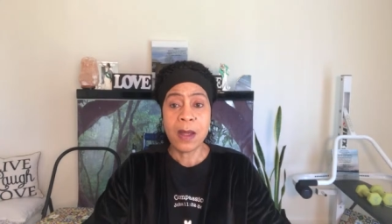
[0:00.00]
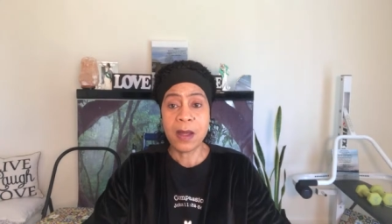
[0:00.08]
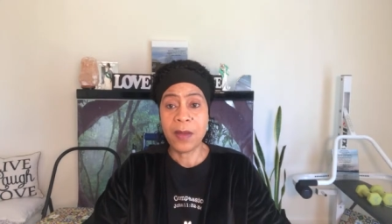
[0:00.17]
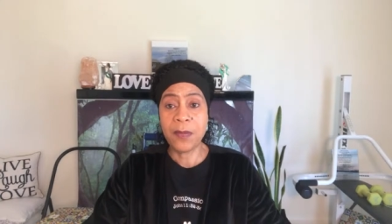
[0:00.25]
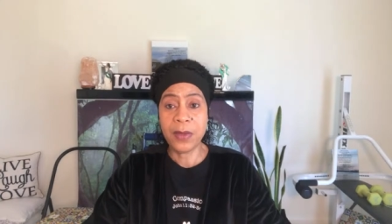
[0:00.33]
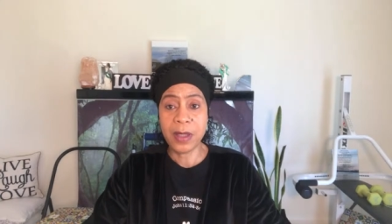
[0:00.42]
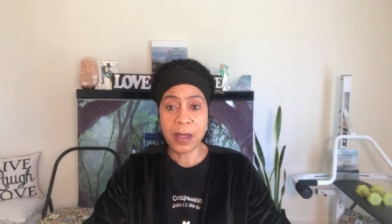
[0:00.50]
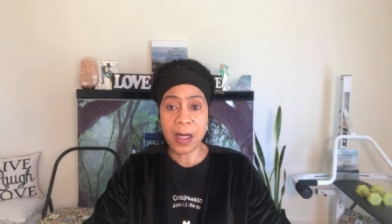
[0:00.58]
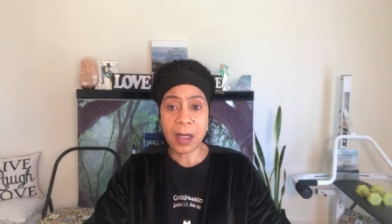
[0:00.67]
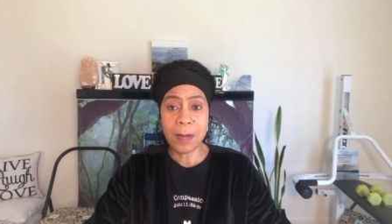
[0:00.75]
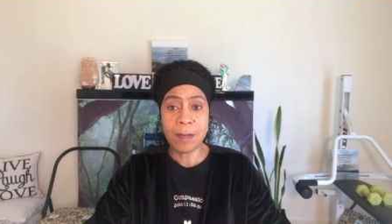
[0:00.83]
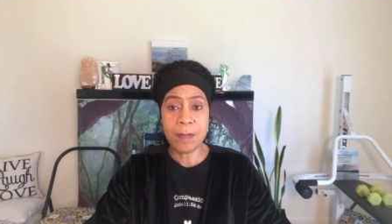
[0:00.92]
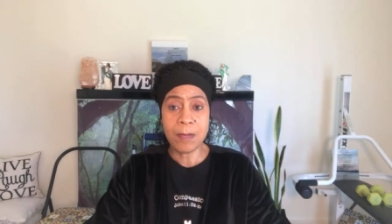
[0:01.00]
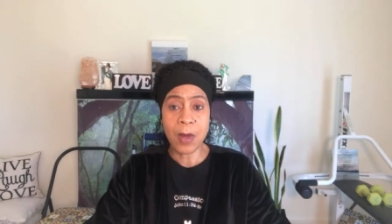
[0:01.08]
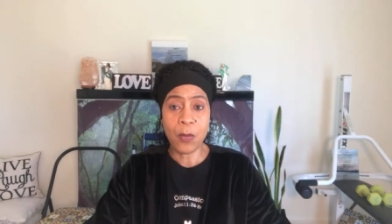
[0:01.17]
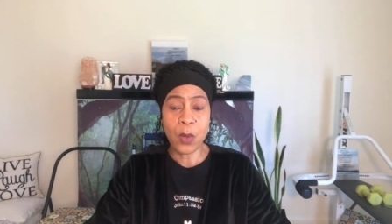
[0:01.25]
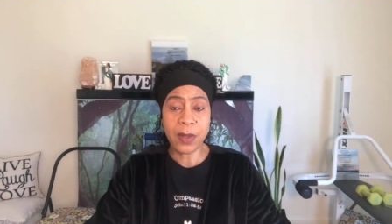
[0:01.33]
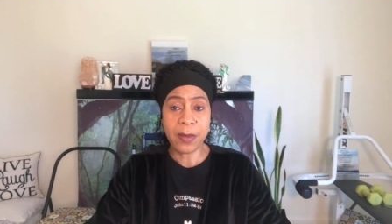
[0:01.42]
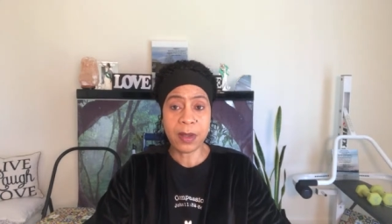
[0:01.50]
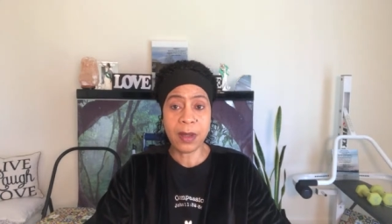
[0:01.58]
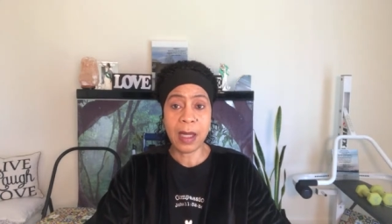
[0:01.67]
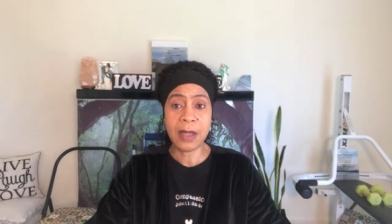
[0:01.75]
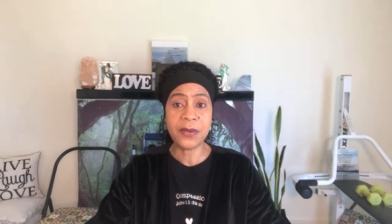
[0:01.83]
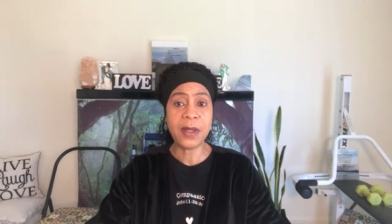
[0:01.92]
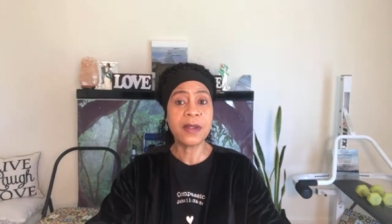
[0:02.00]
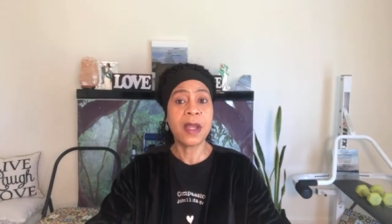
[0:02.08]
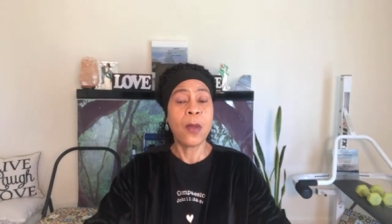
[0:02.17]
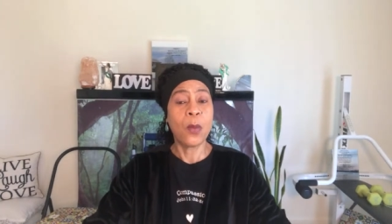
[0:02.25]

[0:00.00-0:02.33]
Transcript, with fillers: of the of one of the classes.